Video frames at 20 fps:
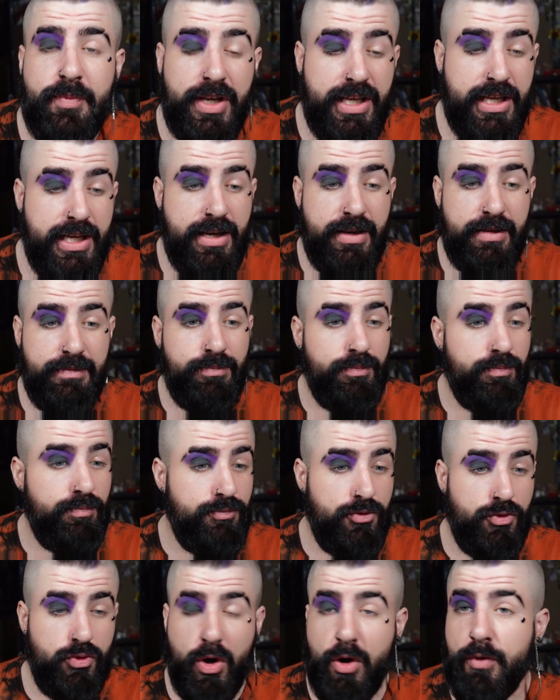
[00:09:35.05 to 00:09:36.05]
but he
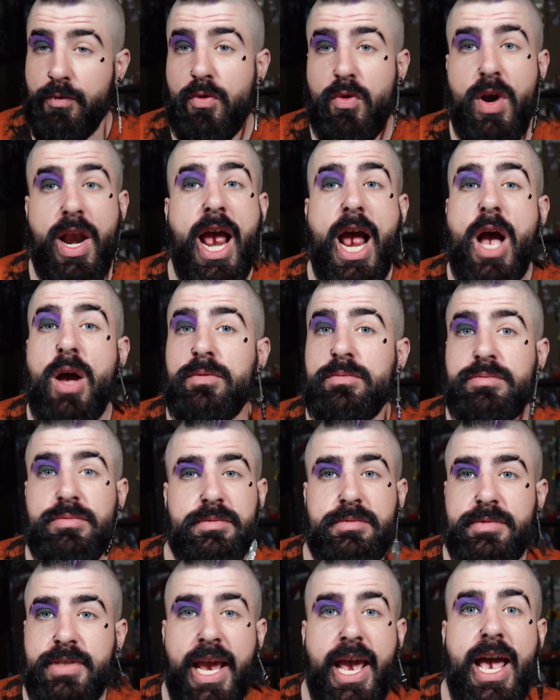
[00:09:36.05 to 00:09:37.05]
drove
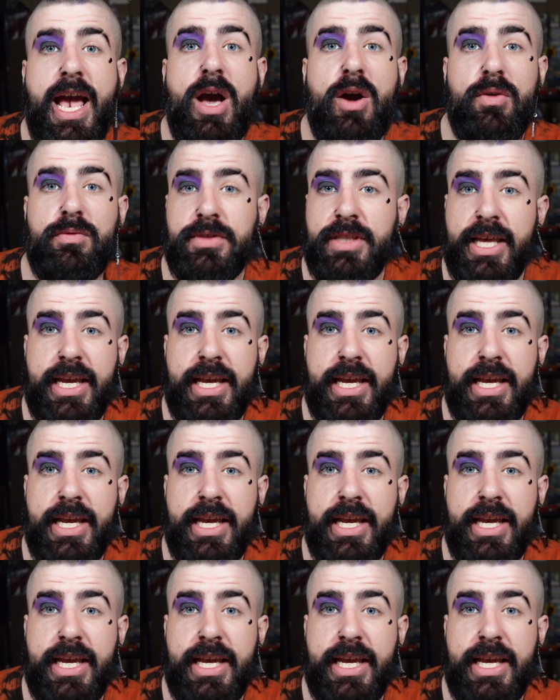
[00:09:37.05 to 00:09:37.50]
around town